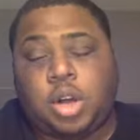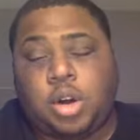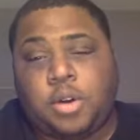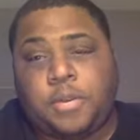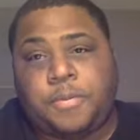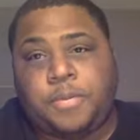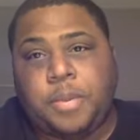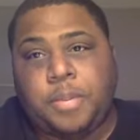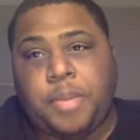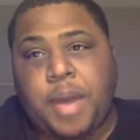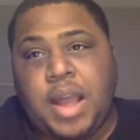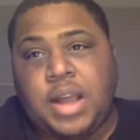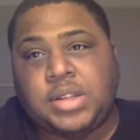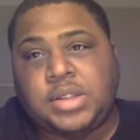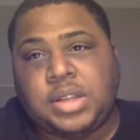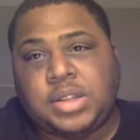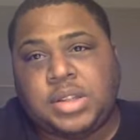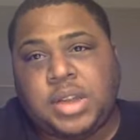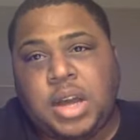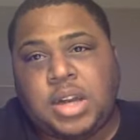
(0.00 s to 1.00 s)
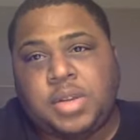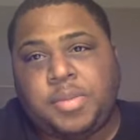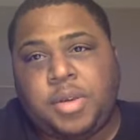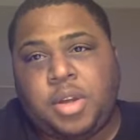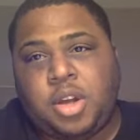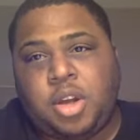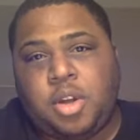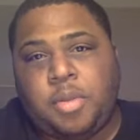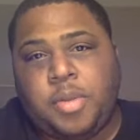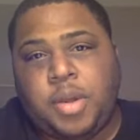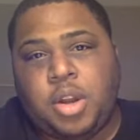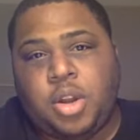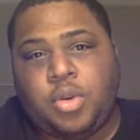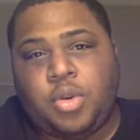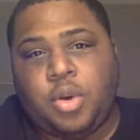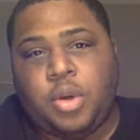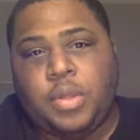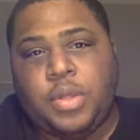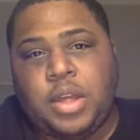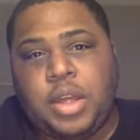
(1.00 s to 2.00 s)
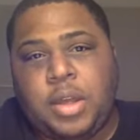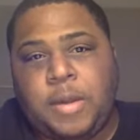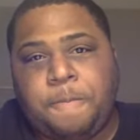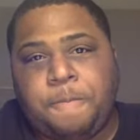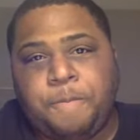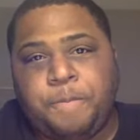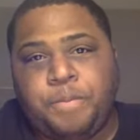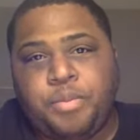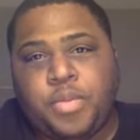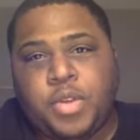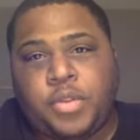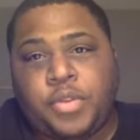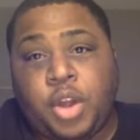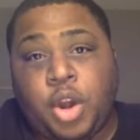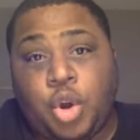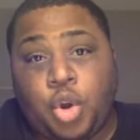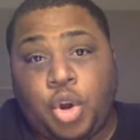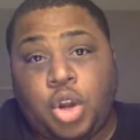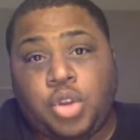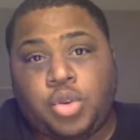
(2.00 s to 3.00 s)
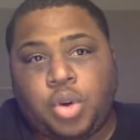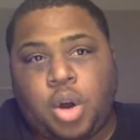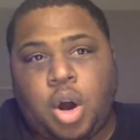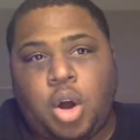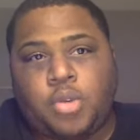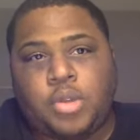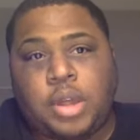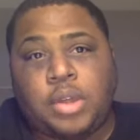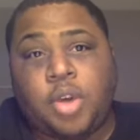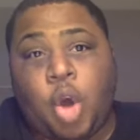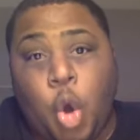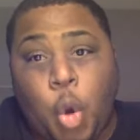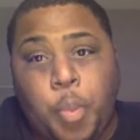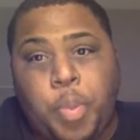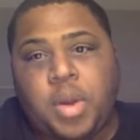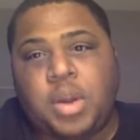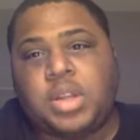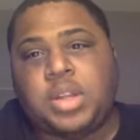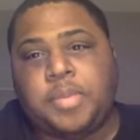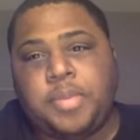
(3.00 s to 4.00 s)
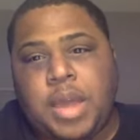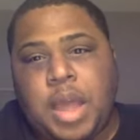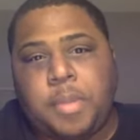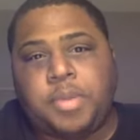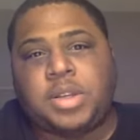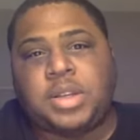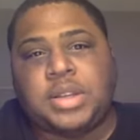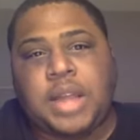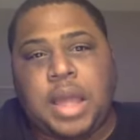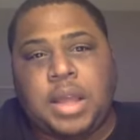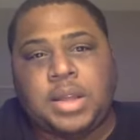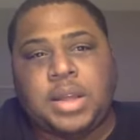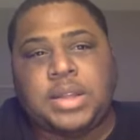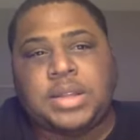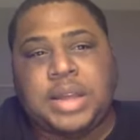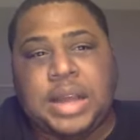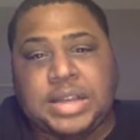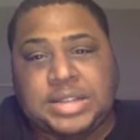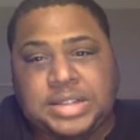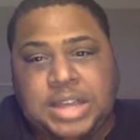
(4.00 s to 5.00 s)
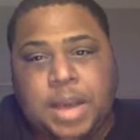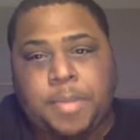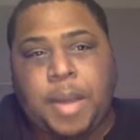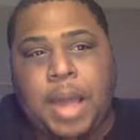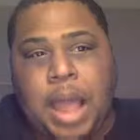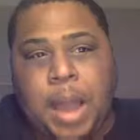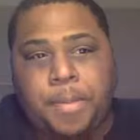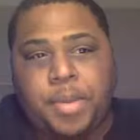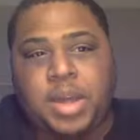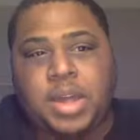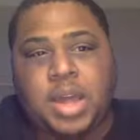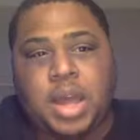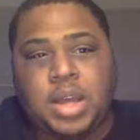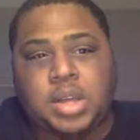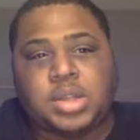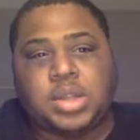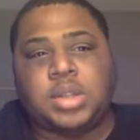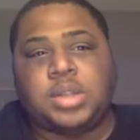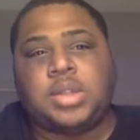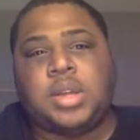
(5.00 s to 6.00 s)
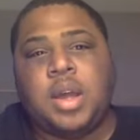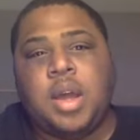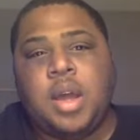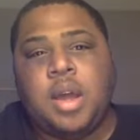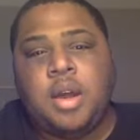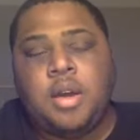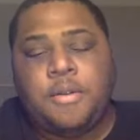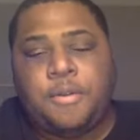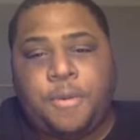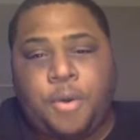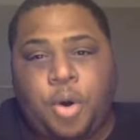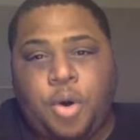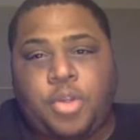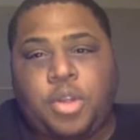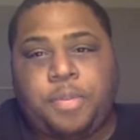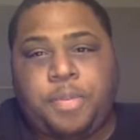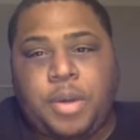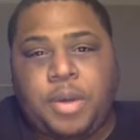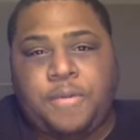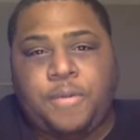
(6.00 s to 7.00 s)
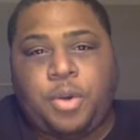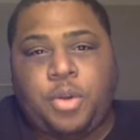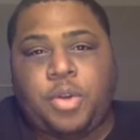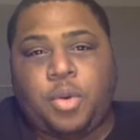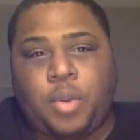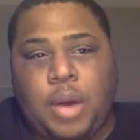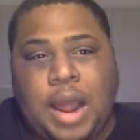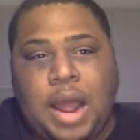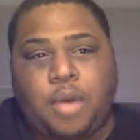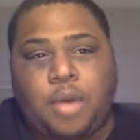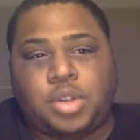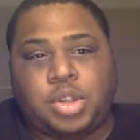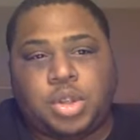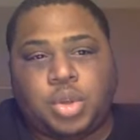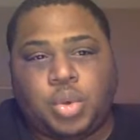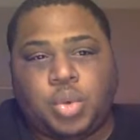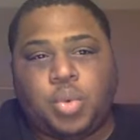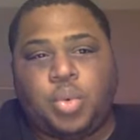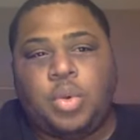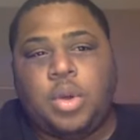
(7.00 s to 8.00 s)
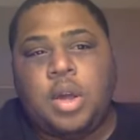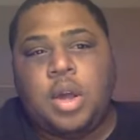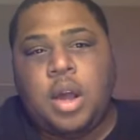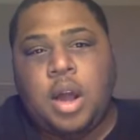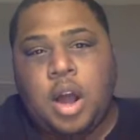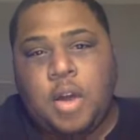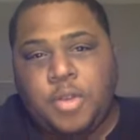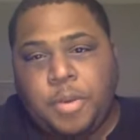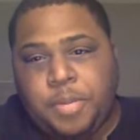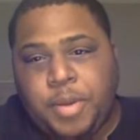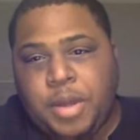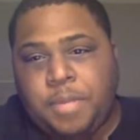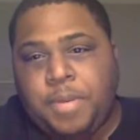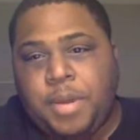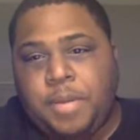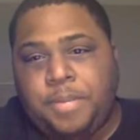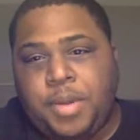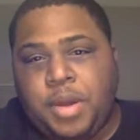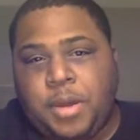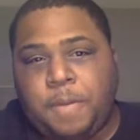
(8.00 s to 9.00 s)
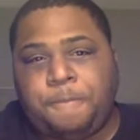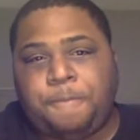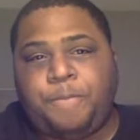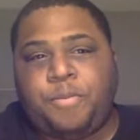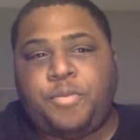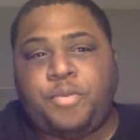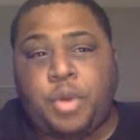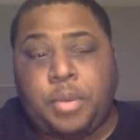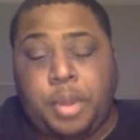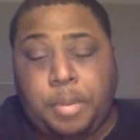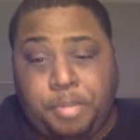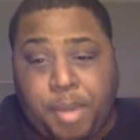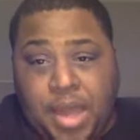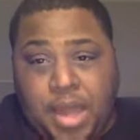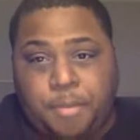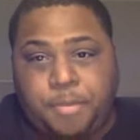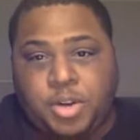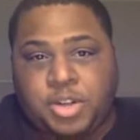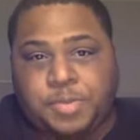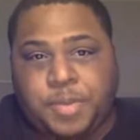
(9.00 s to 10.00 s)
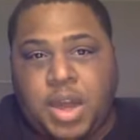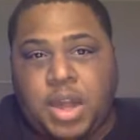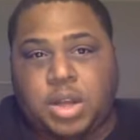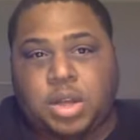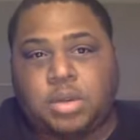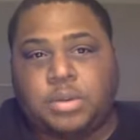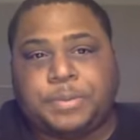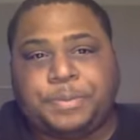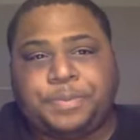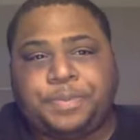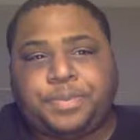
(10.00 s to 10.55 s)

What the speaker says: are the banks that's going to be doing the early draws. It's open to be able to accept applications for the round 2 of the PPP from the bank perspective.